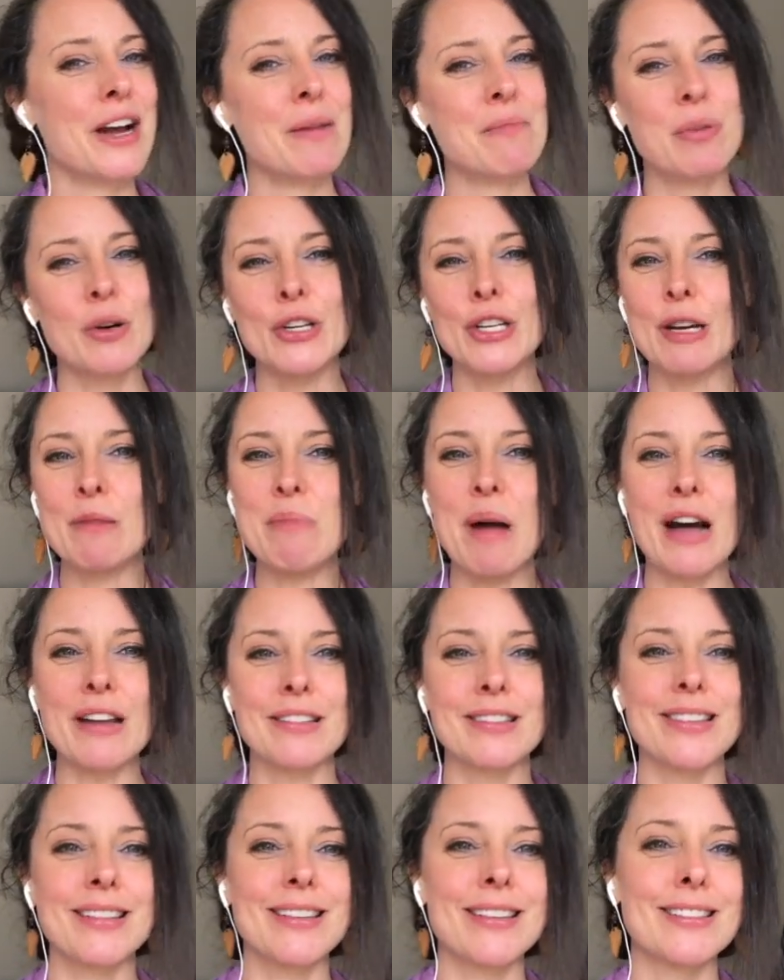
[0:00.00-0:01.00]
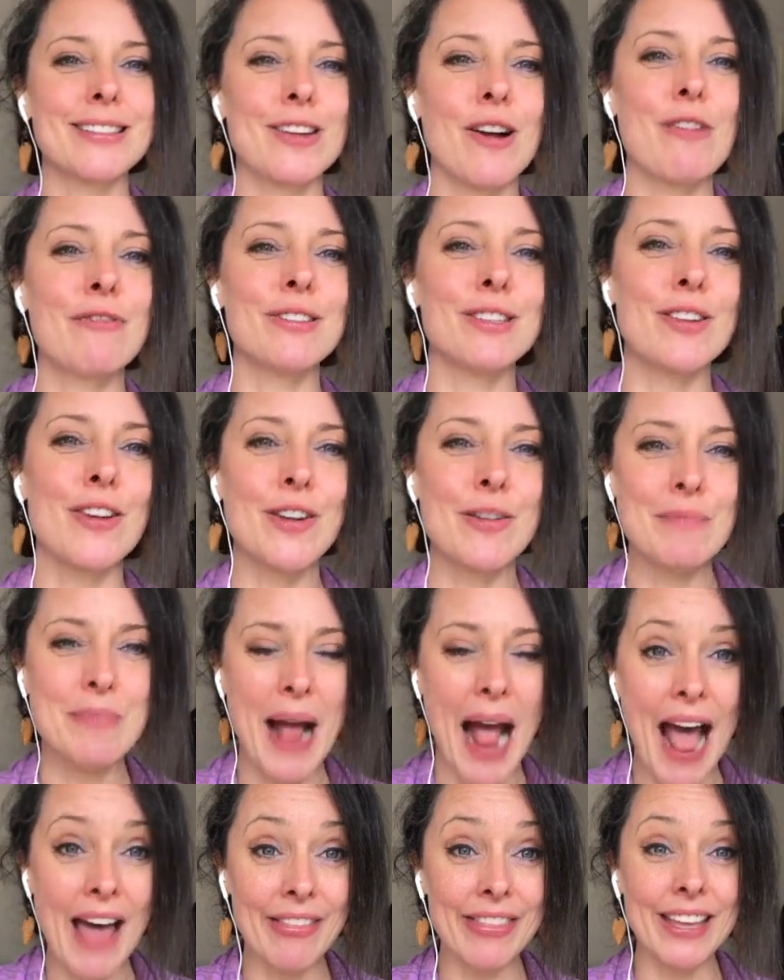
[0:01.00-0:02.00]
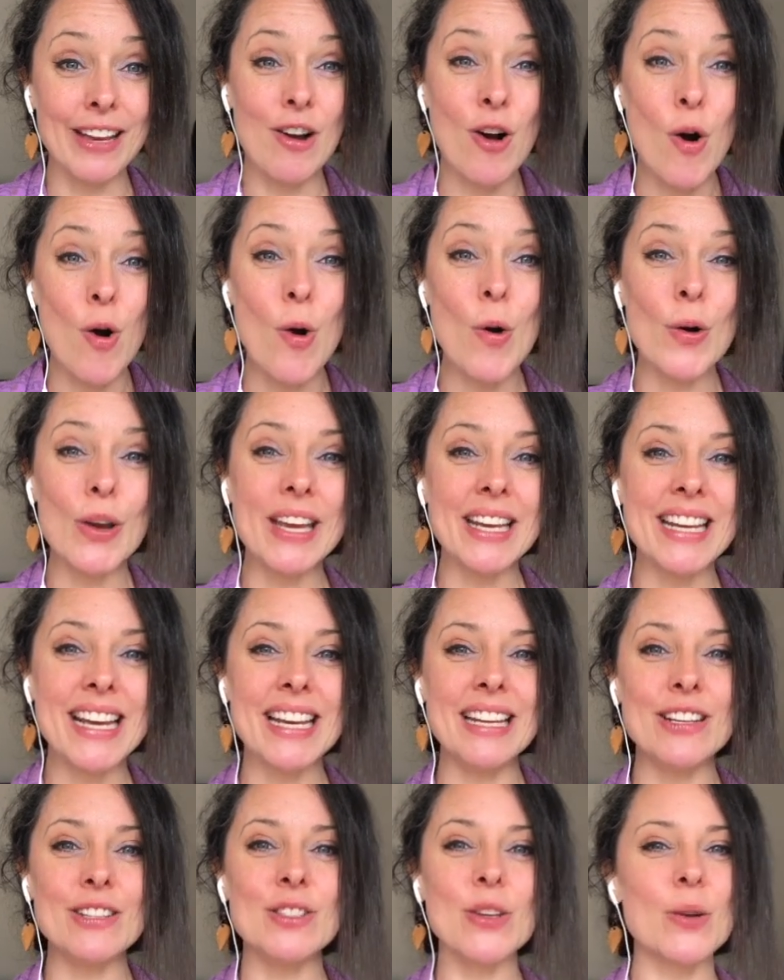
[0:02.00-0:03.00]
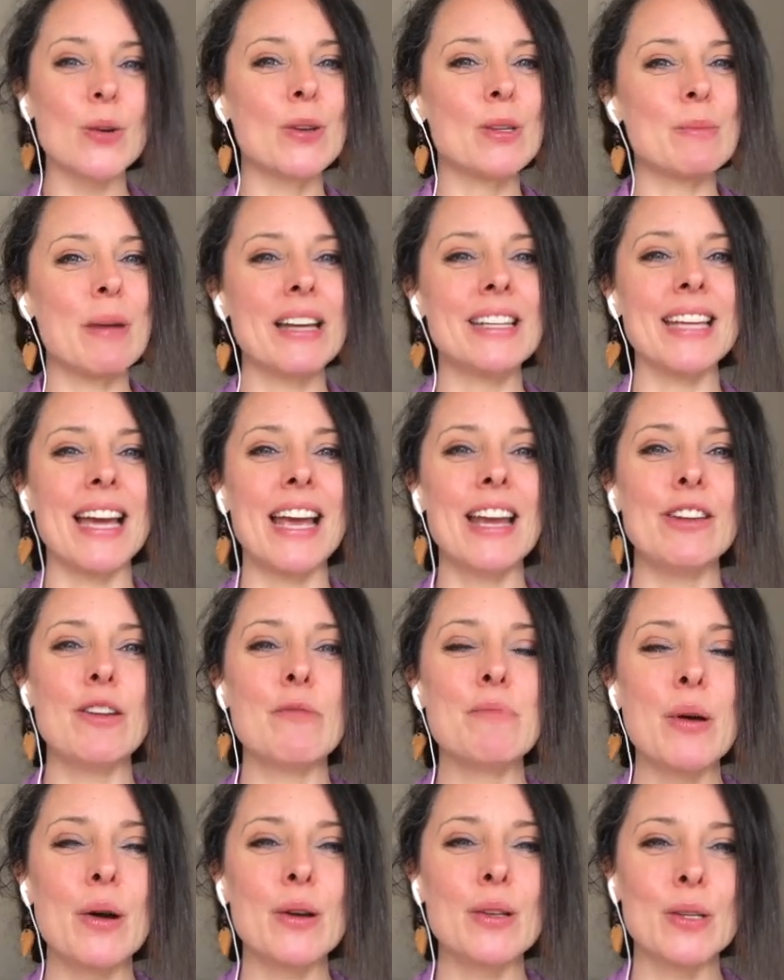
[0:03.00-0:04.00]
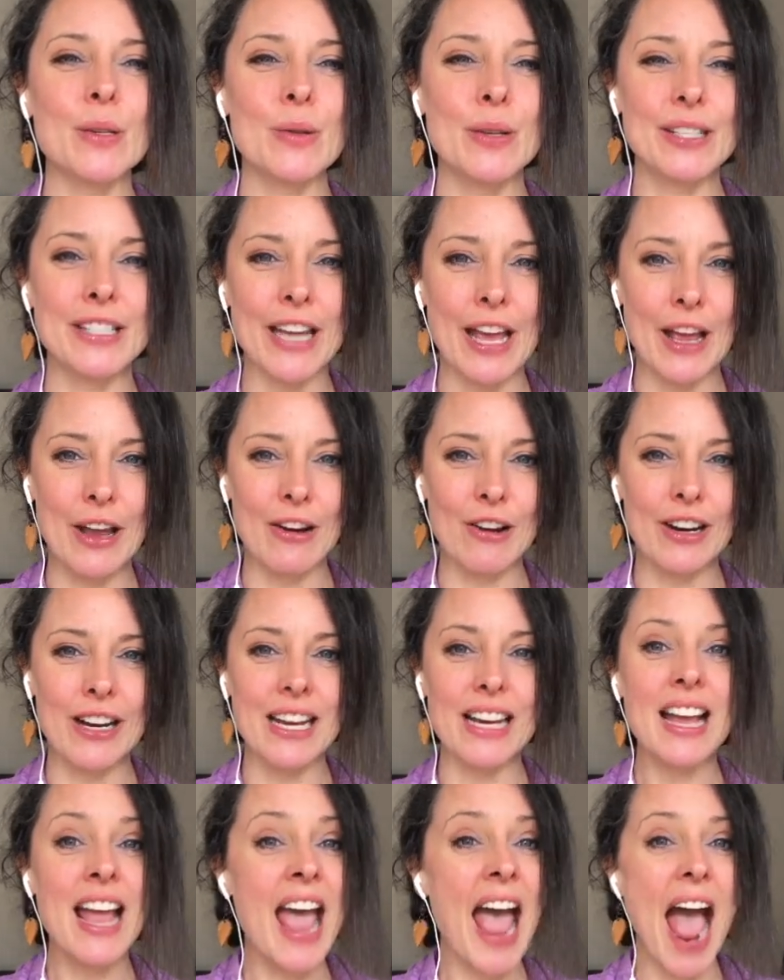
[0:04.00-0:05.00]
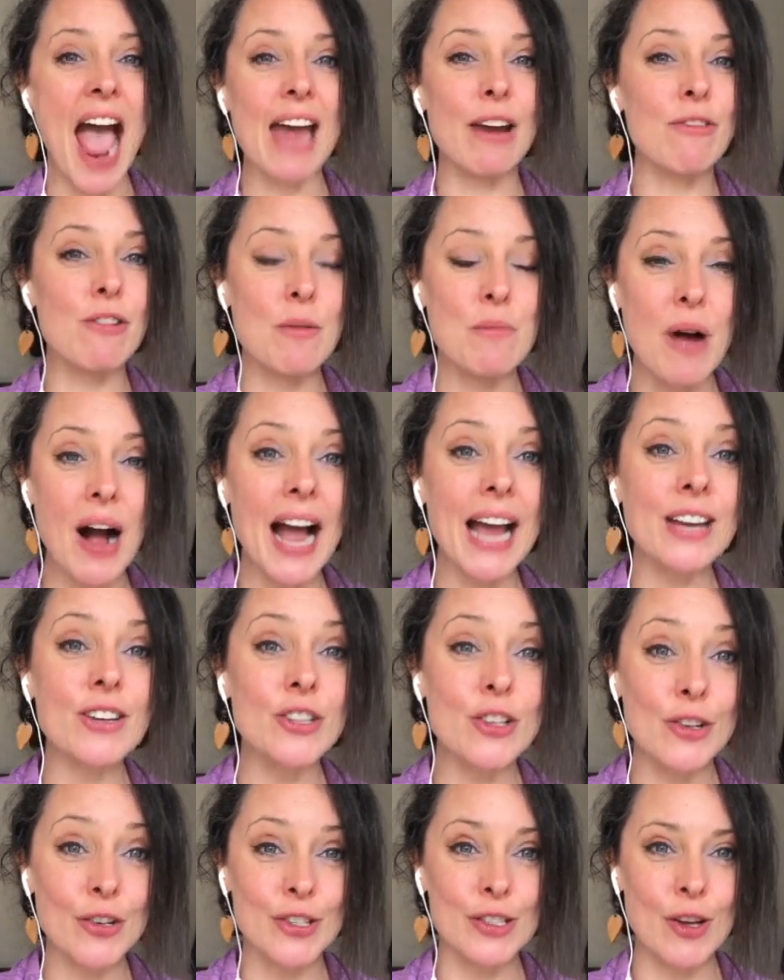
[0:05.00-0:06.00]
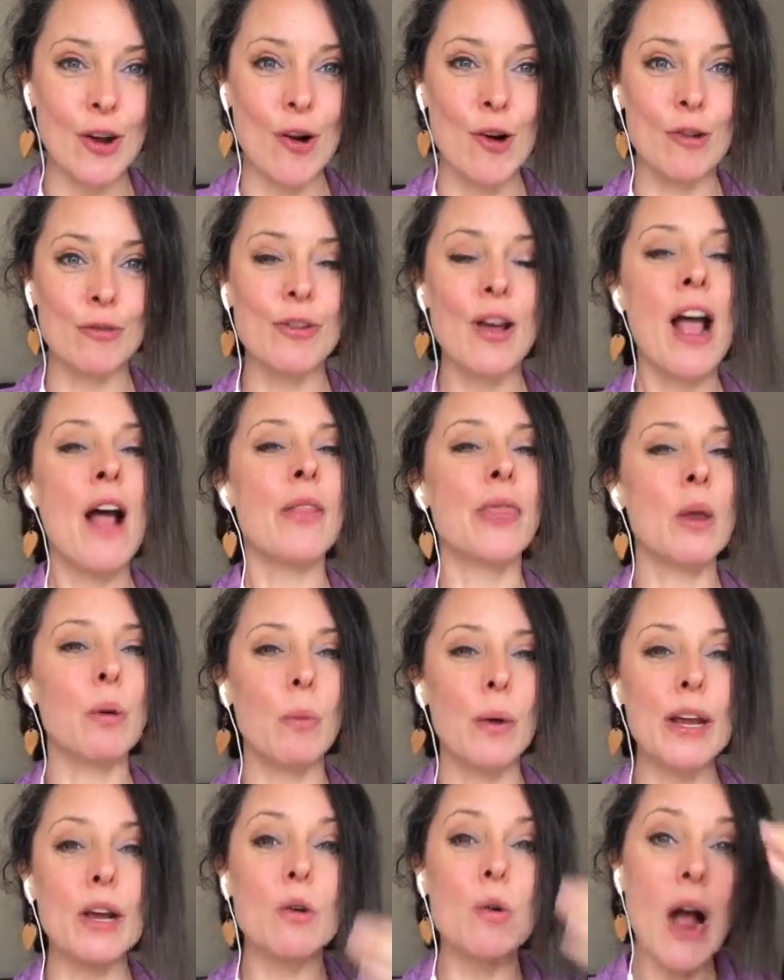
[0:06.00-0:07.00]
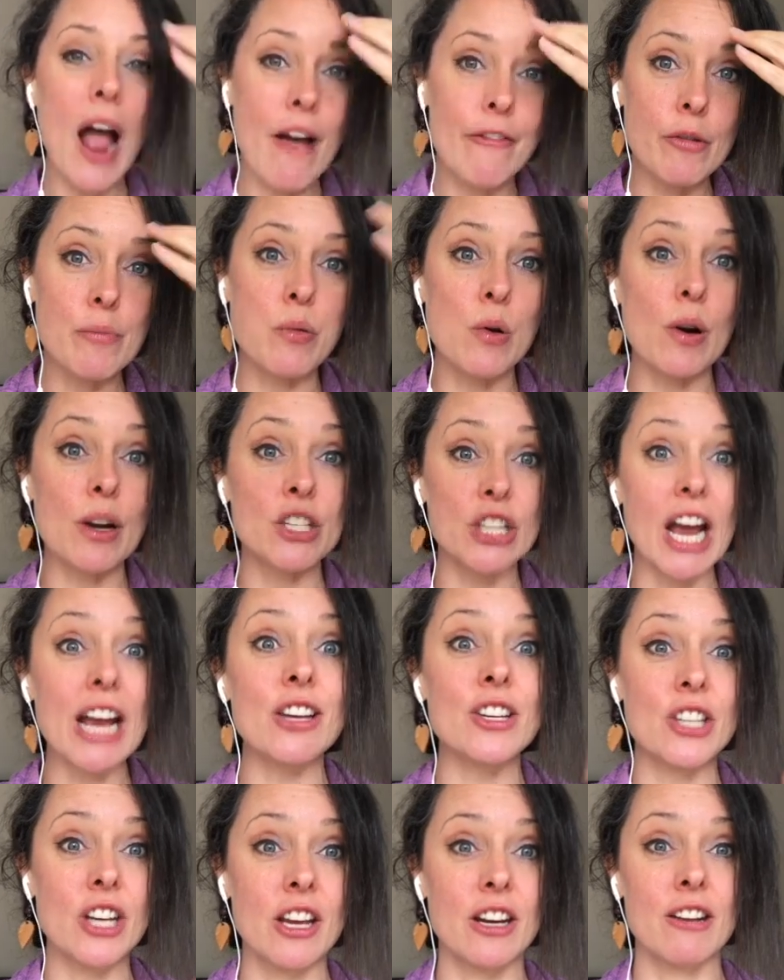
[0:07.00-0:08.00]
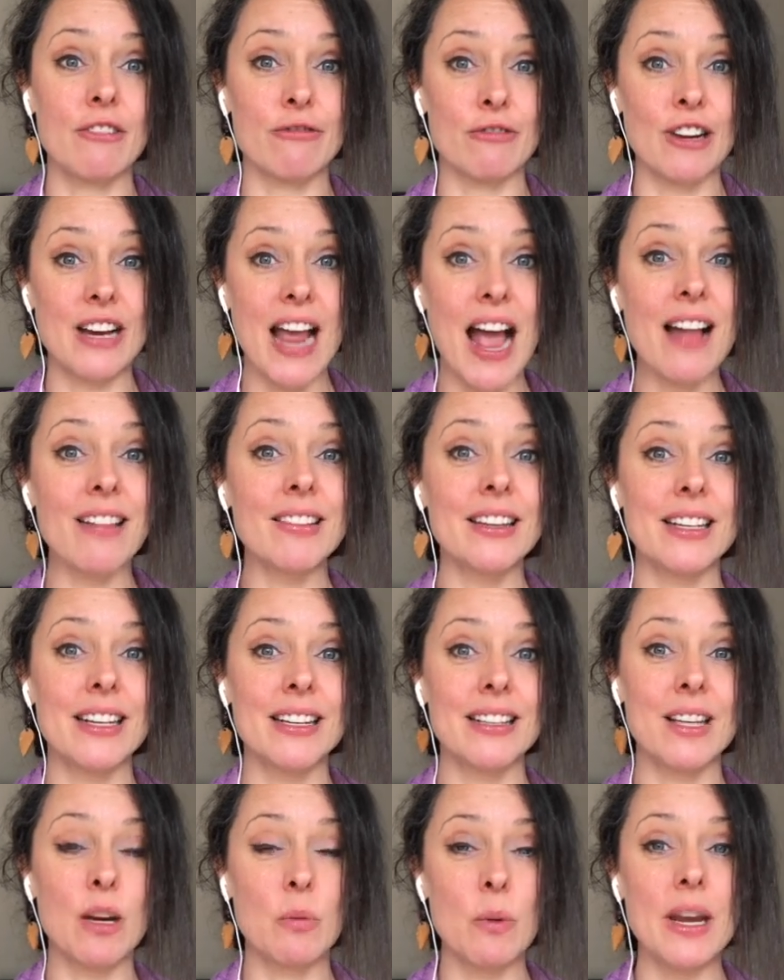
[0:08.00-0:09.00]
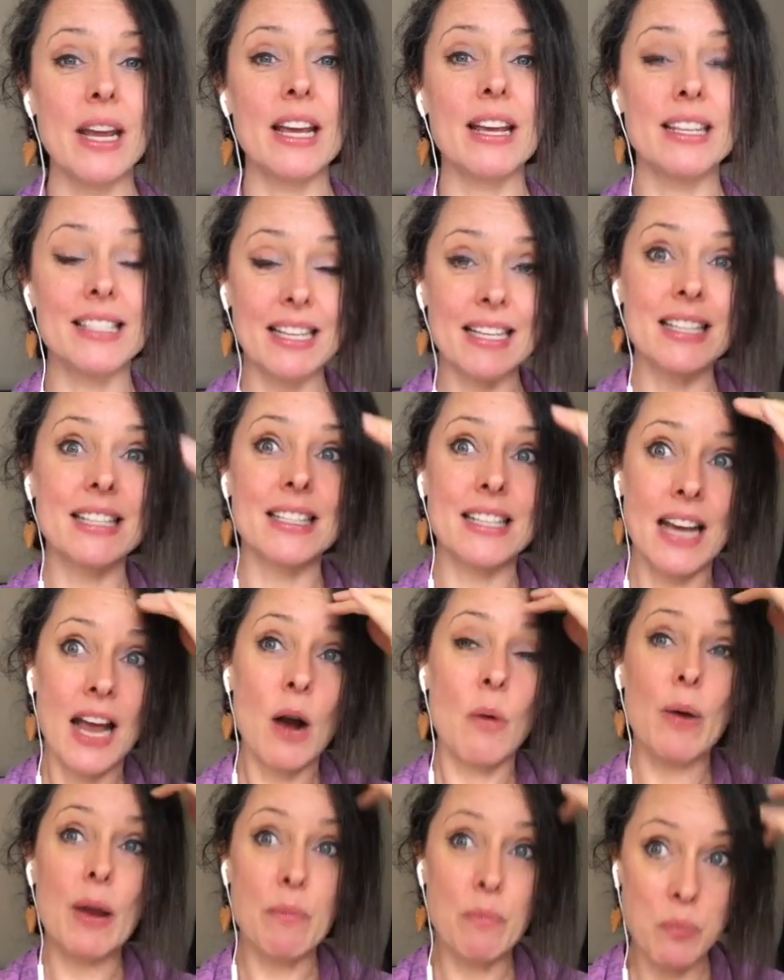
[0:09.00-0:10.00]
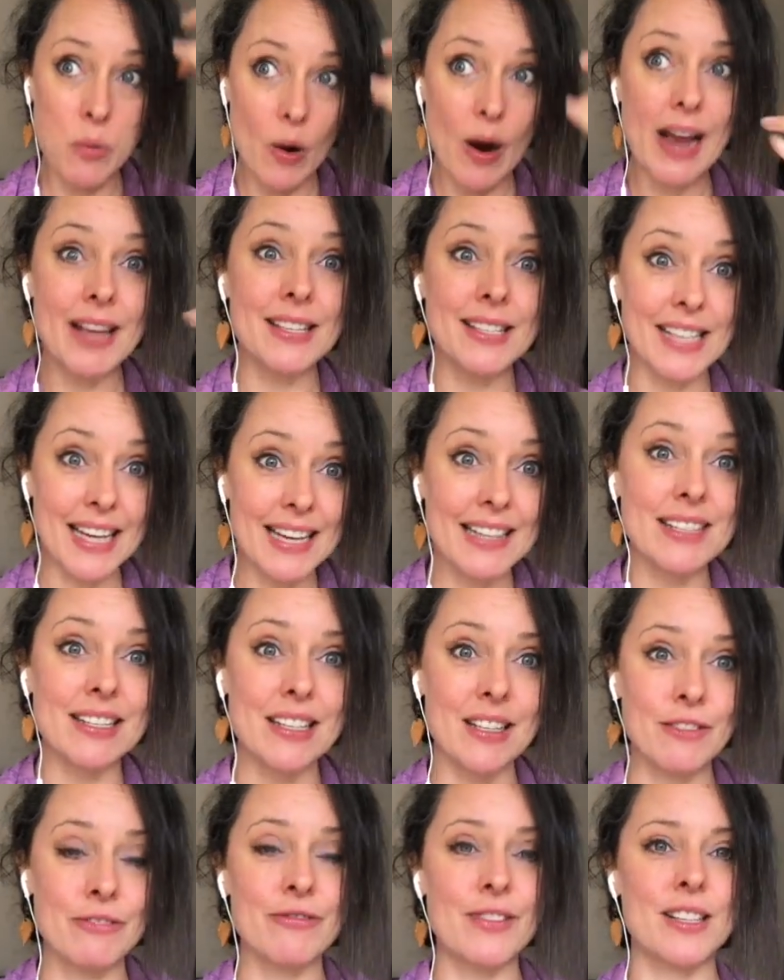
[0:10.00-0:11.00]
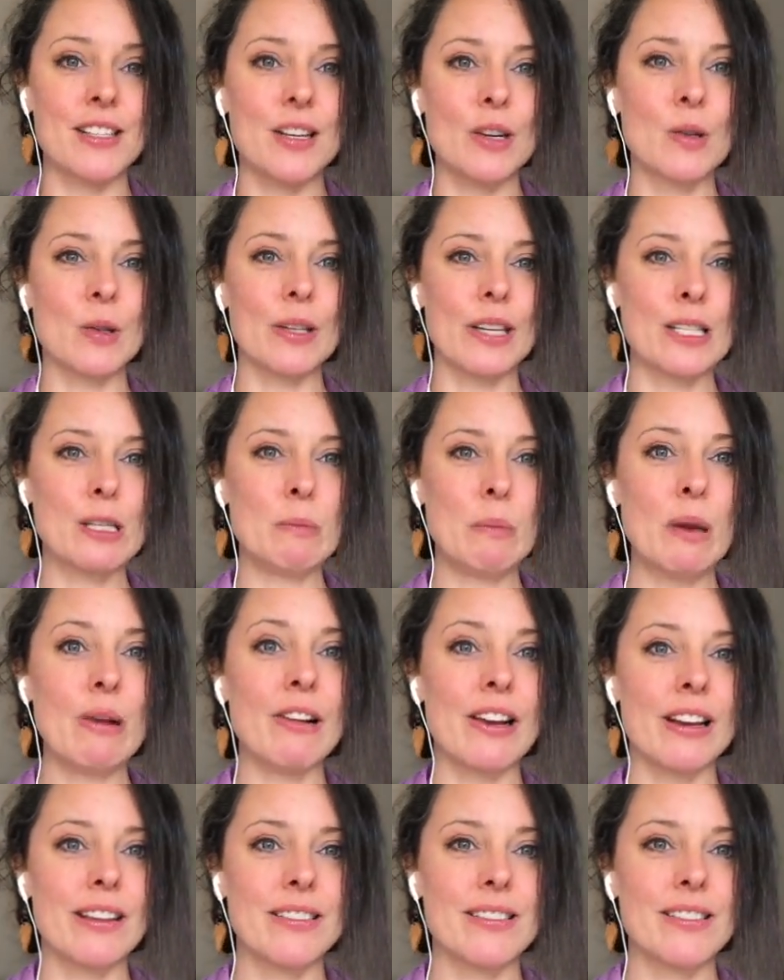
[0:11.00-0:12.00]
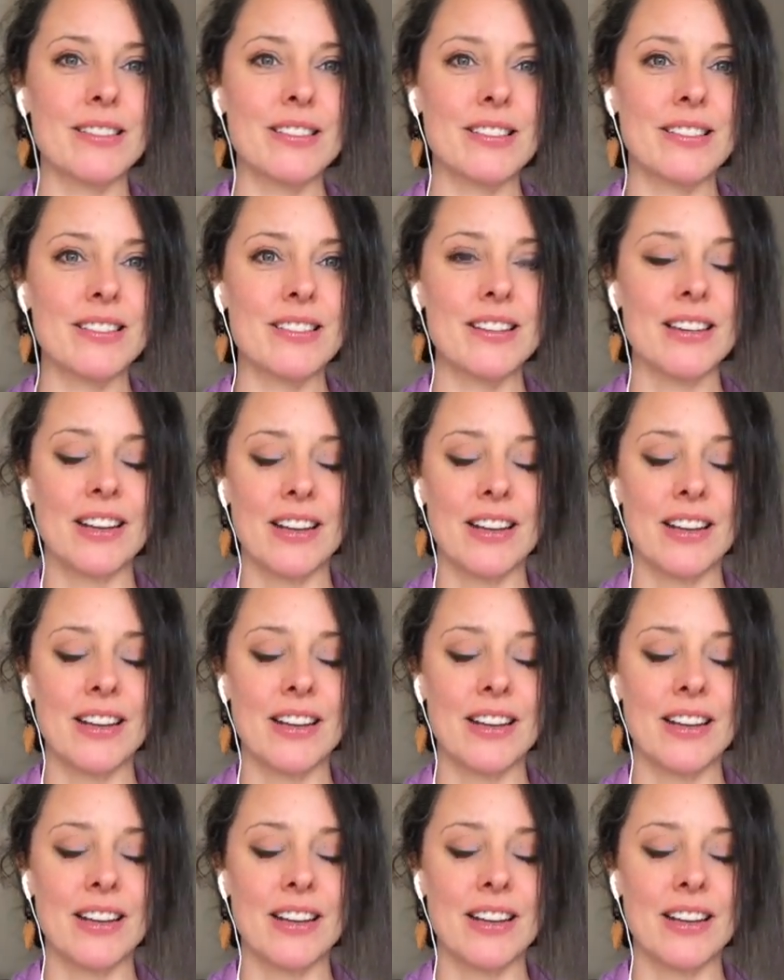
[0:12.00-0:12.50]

Pushing buttons in itself is not a bad thing. All you need to do is maintain your personal integrity and remind yourself that we all have a projection of reality, that we exist. We press into the physical experience.